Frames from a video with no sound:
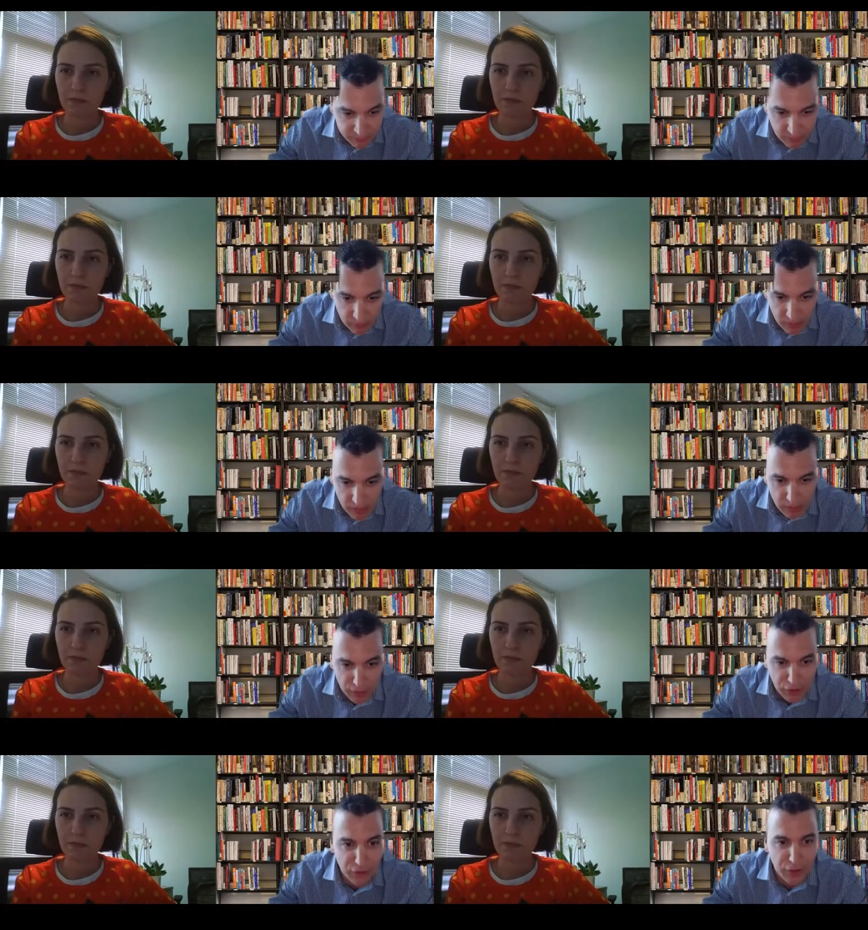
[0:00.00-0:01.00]

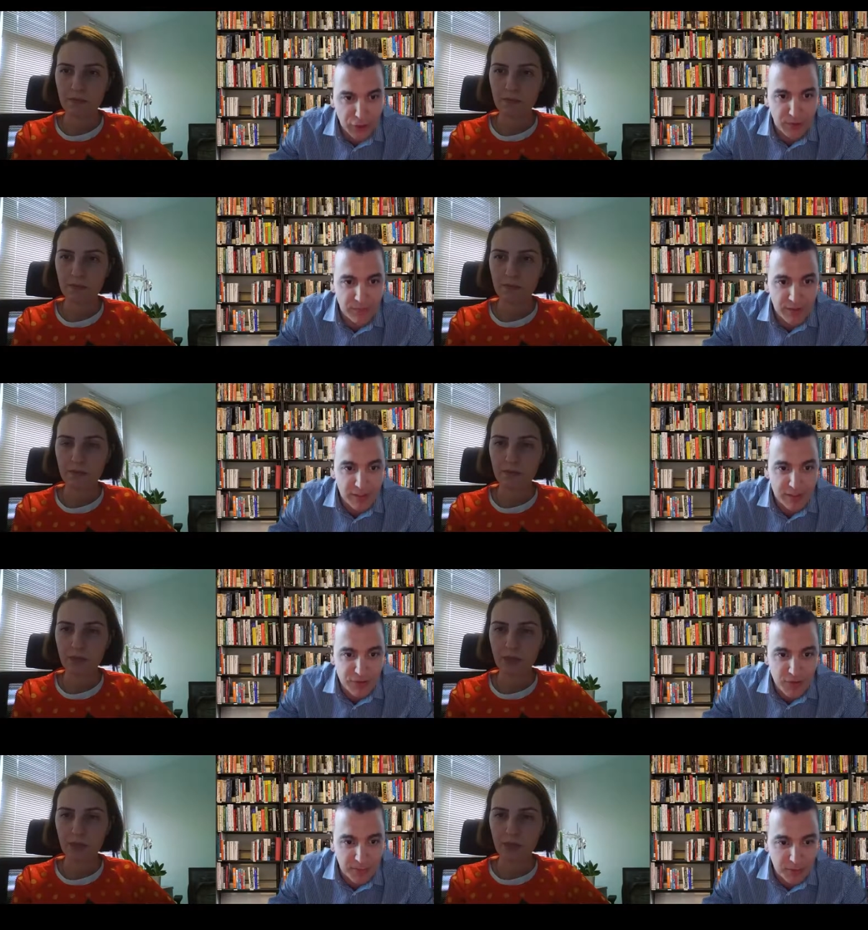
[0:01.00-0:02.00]
Speaker 1: Uh, so I'm
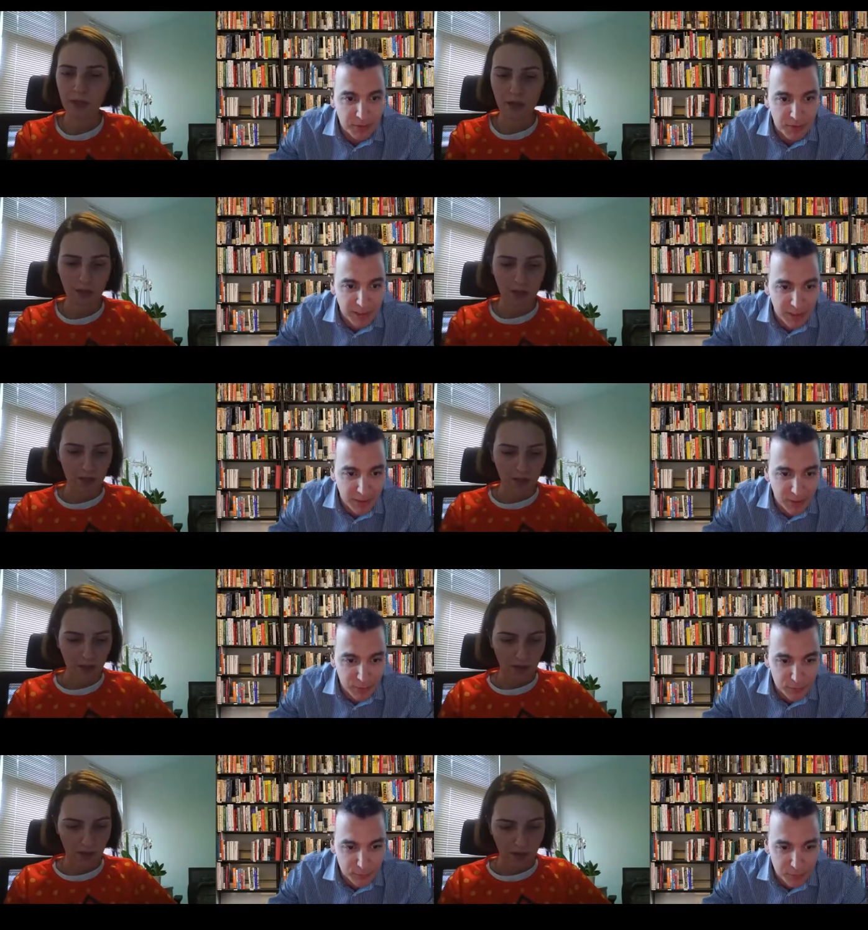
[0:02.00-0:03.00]
going now to
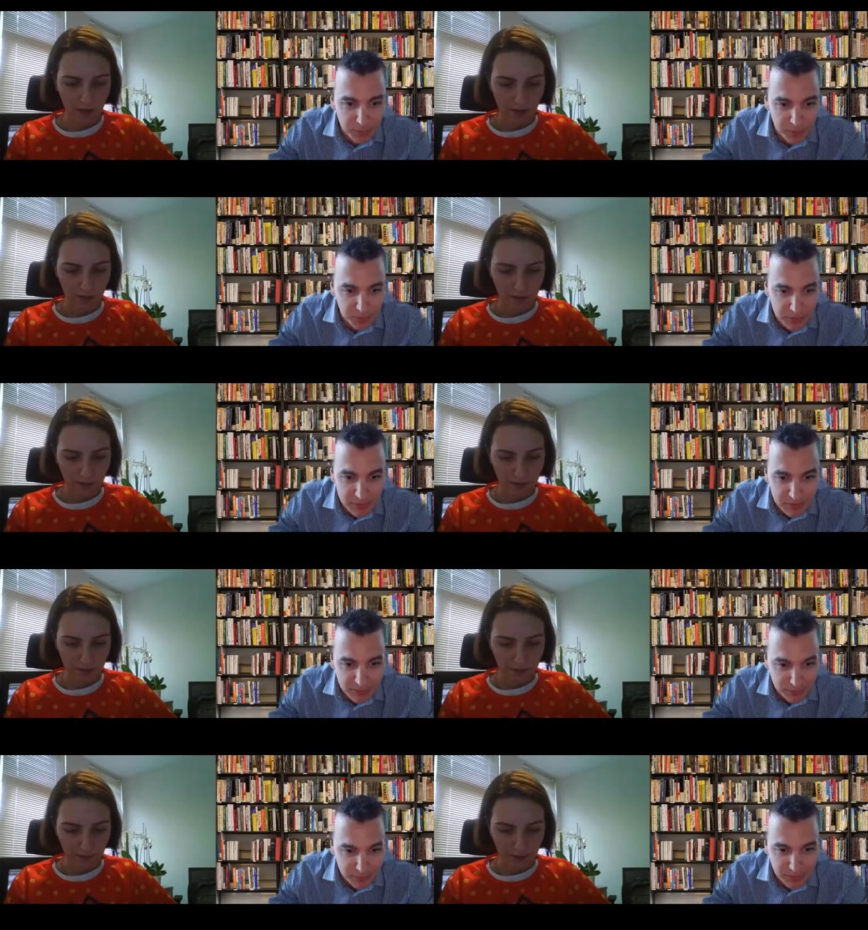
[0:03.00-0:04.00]
the paper to
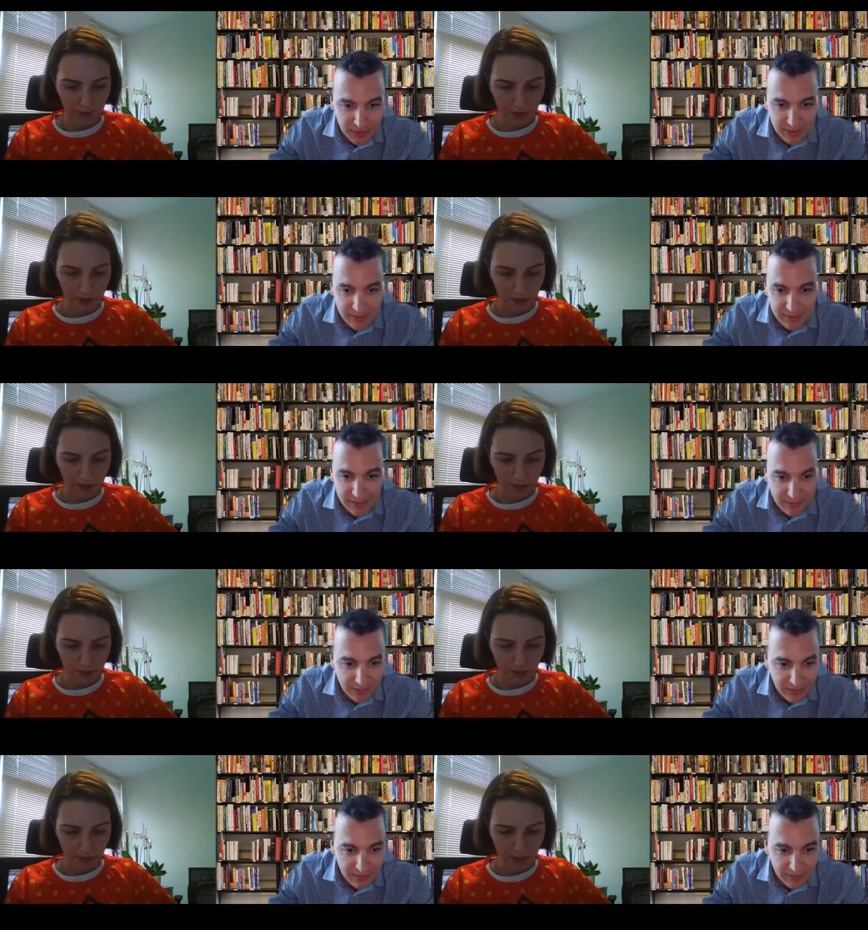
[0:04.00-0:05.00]
get. Uh,
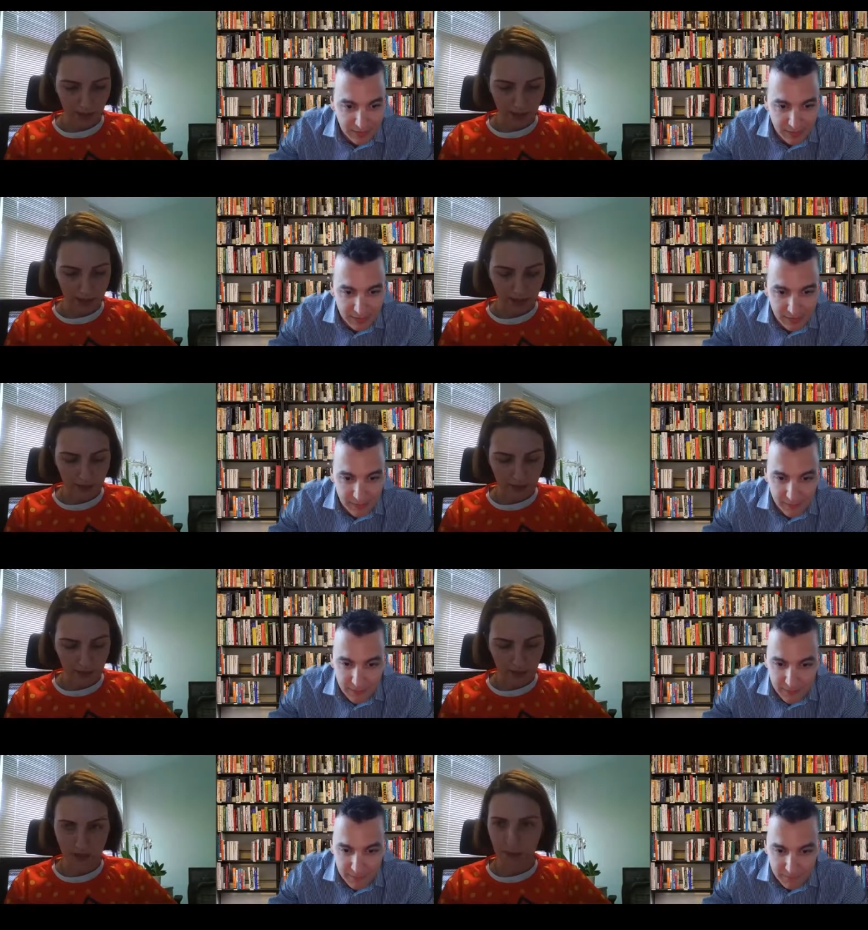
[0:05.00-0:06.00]
yeah, I uh, think
Speaker 2: the,
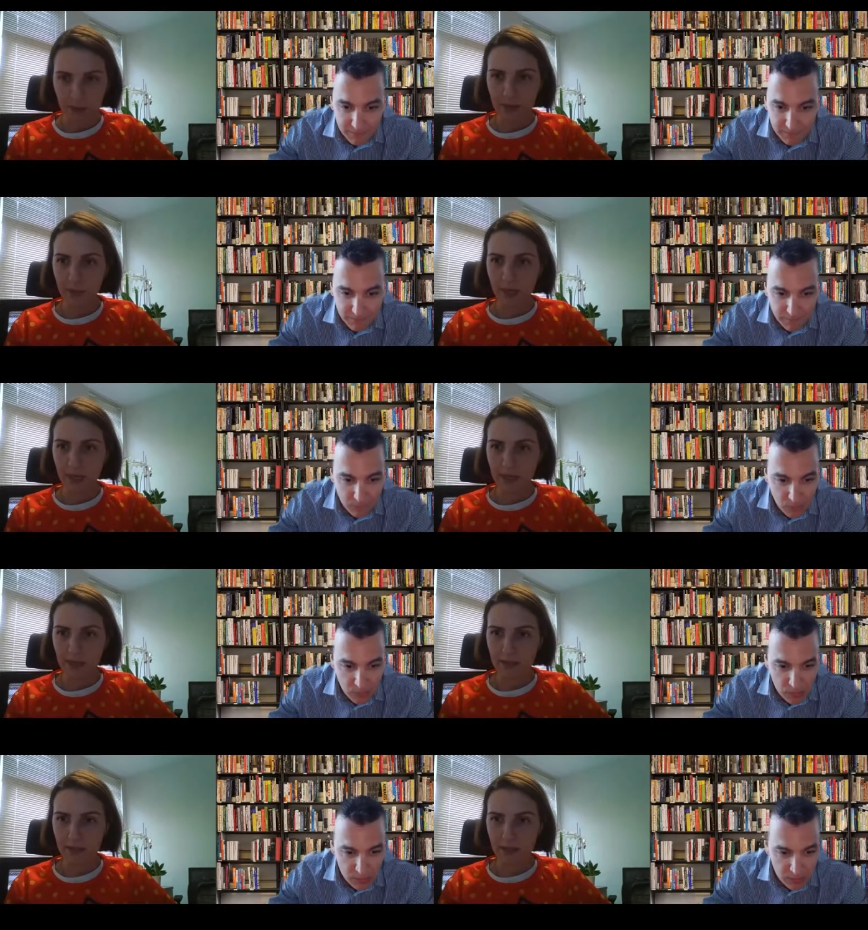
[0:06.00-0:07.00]
the, the
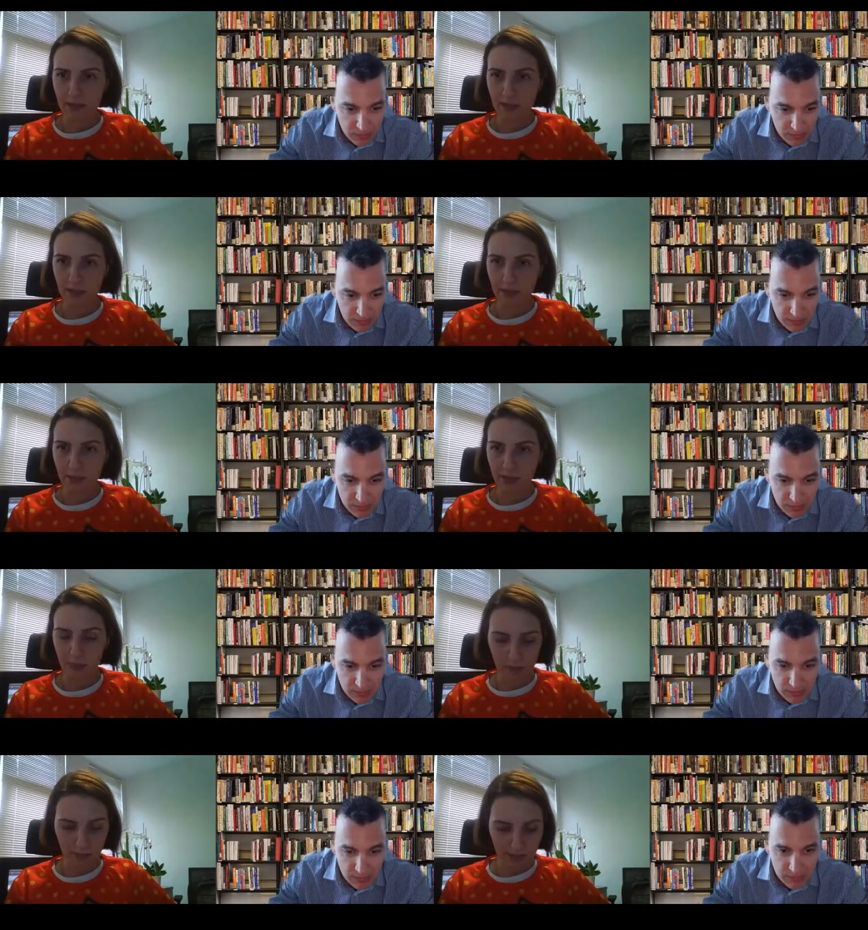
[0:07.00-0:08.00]
bias, if he
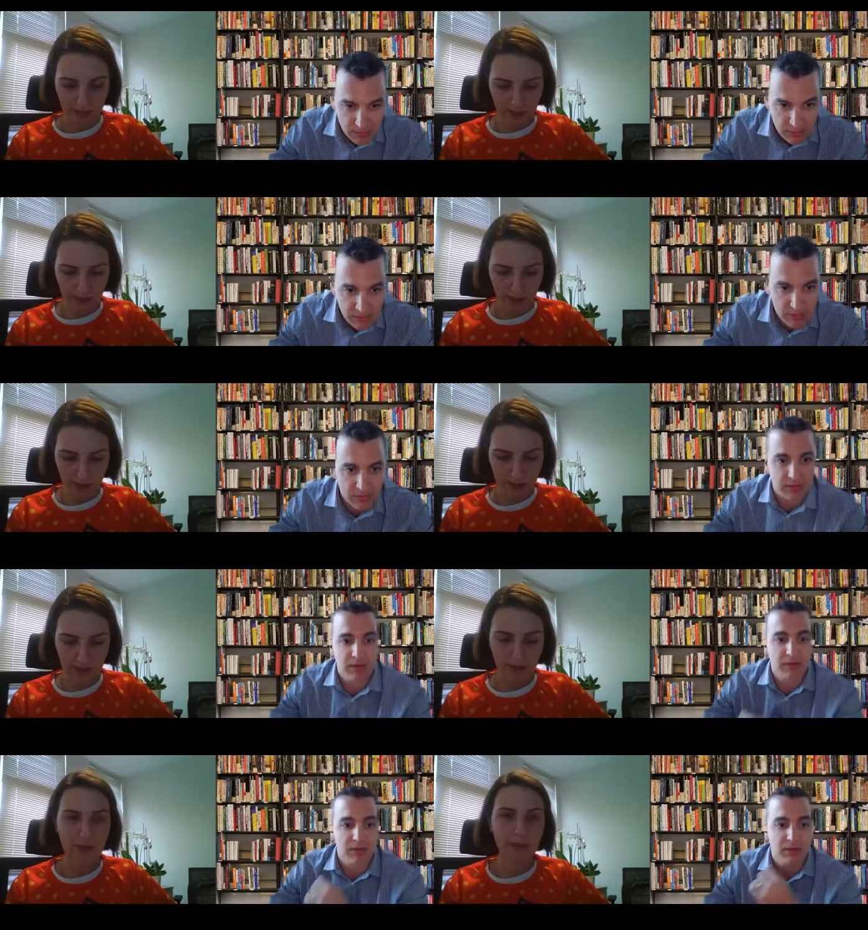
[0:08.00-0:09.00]
means uh,
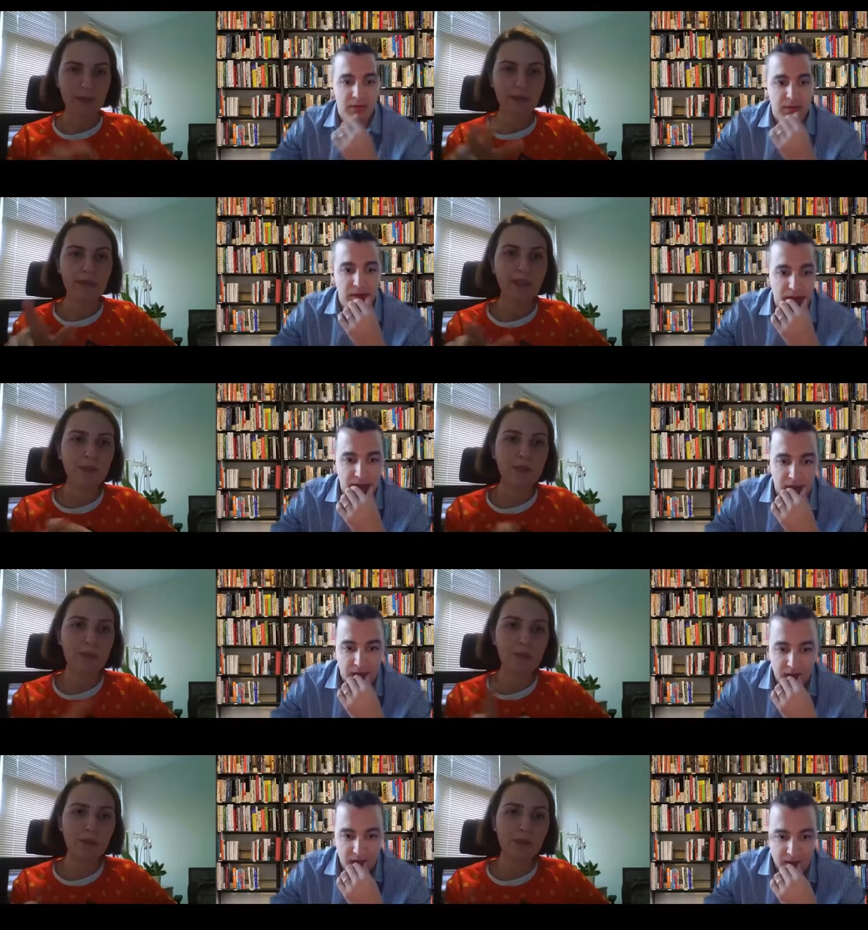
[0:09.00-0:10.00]
it's the, the difference
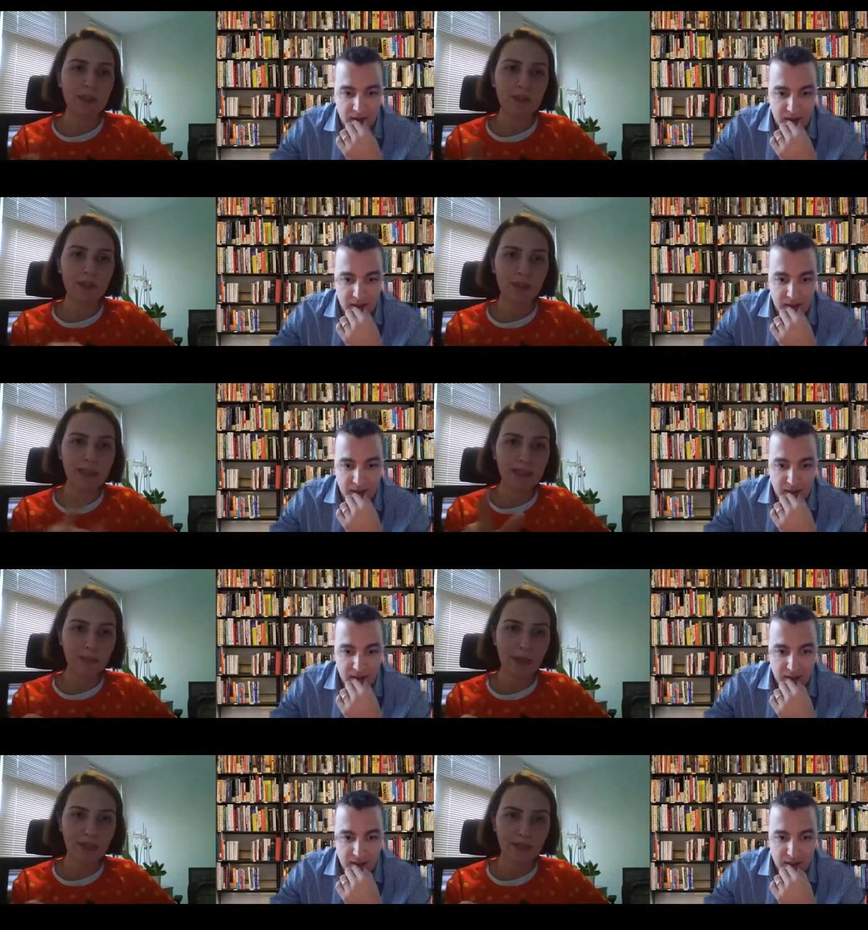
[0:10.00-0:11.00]
between the
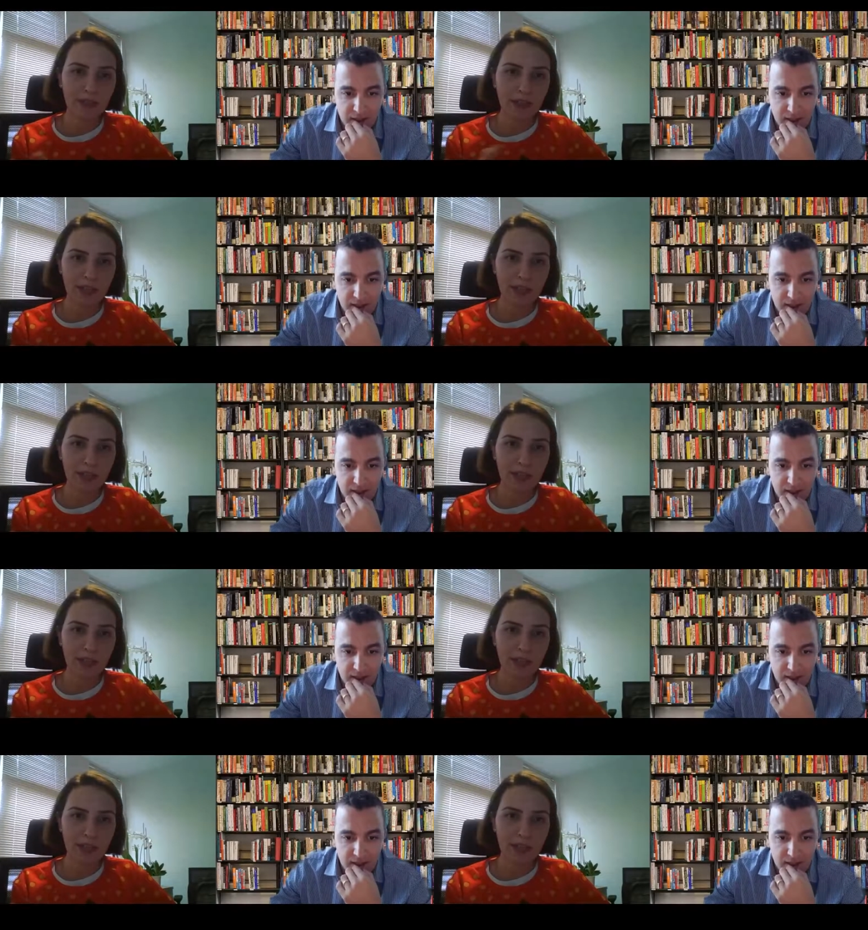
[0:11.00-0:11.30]
estimated area